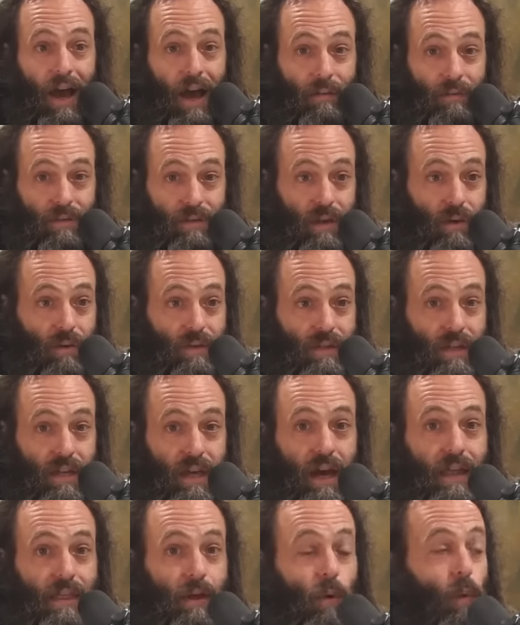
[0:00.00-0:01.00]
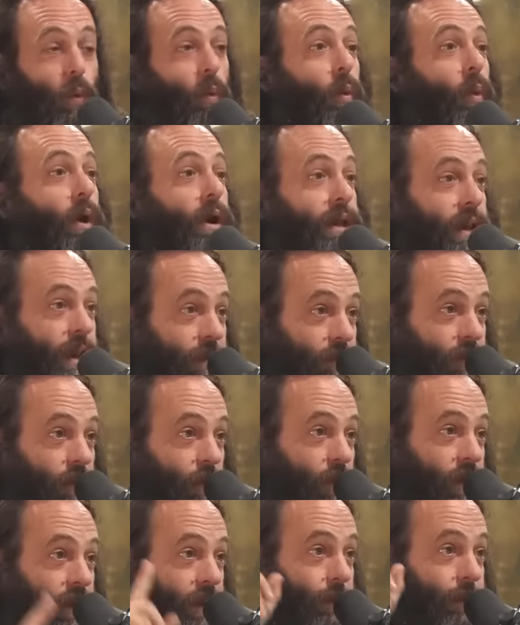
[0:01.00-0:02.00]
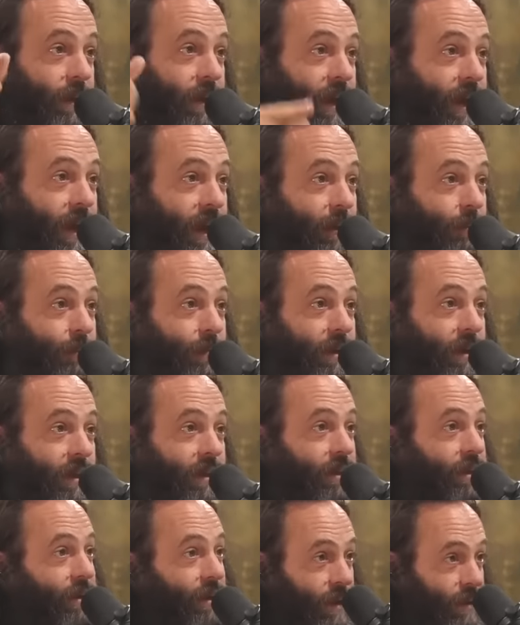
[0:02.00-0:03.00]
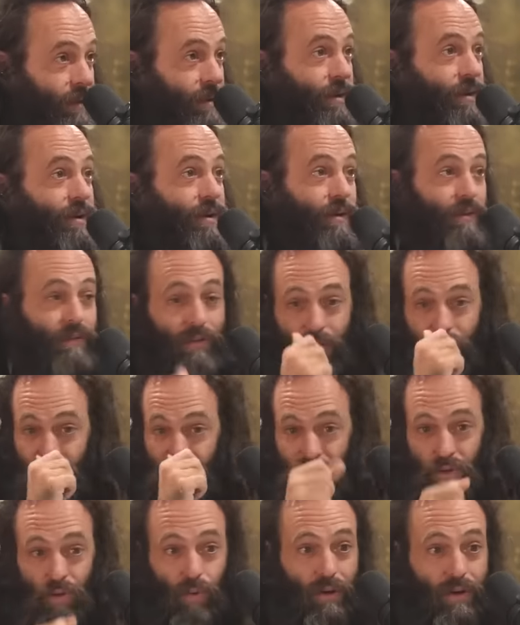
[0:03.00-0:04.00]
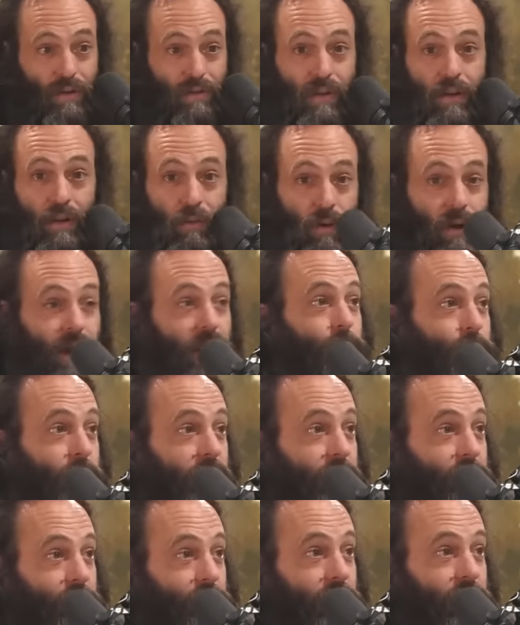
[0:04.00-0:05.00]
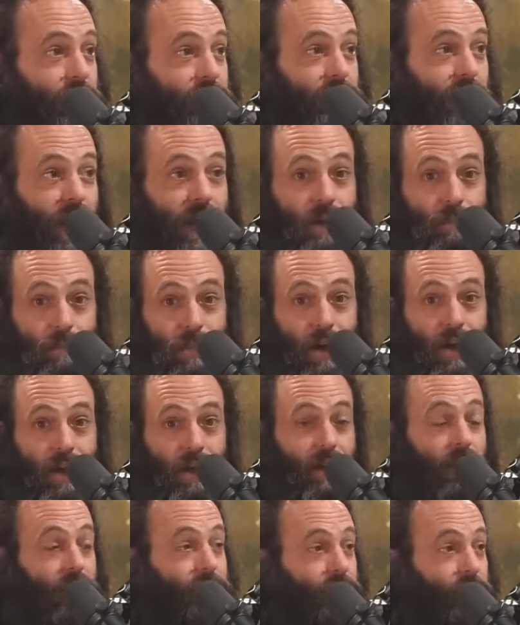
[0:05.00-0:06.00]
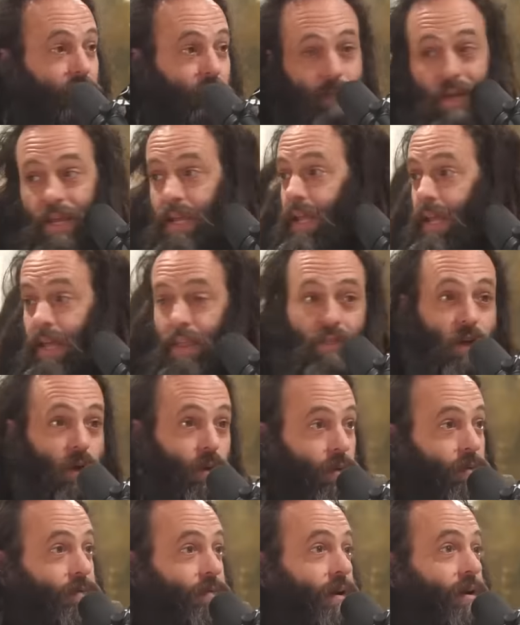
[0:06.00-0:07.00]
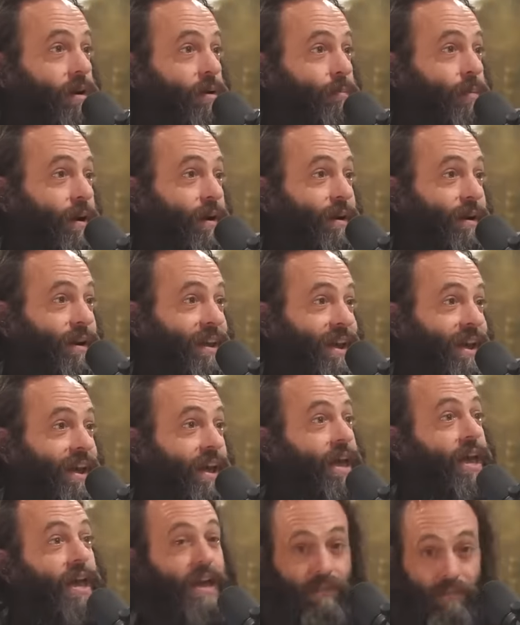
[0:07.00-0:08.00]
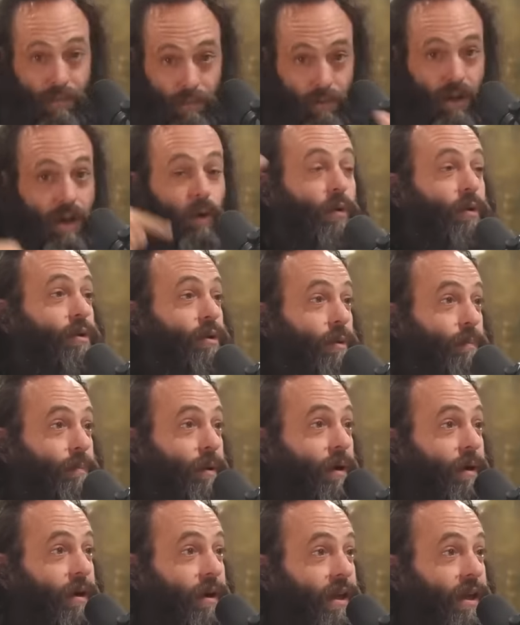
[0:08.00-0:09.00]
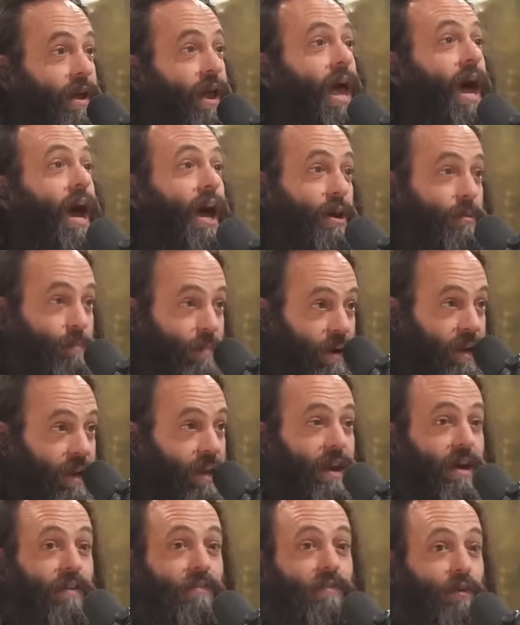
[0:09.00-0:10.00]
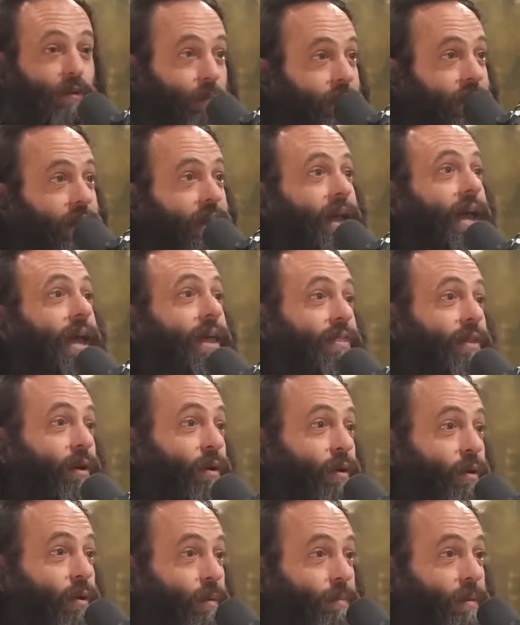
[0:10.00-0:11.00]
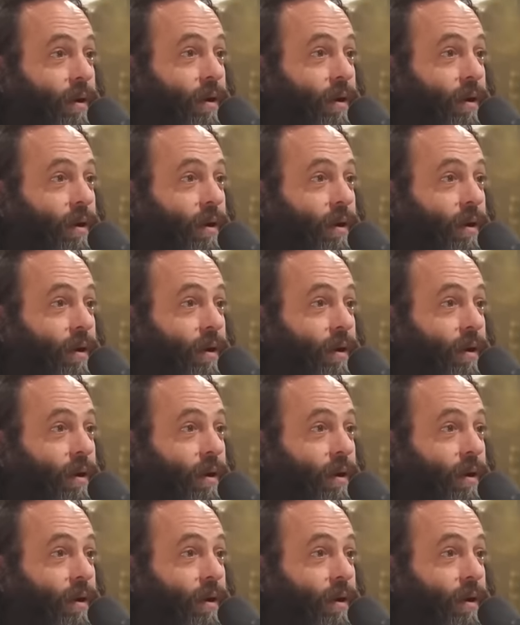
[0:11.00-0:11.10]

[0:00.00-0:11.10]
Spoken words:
I was always the guy that wanted everyone to be happy. You know, you've heard stories like when I'd buy drugs, I'd buy enough for me and the whole fucking party. If I'm going to a party, I'd bring enough for me and the whole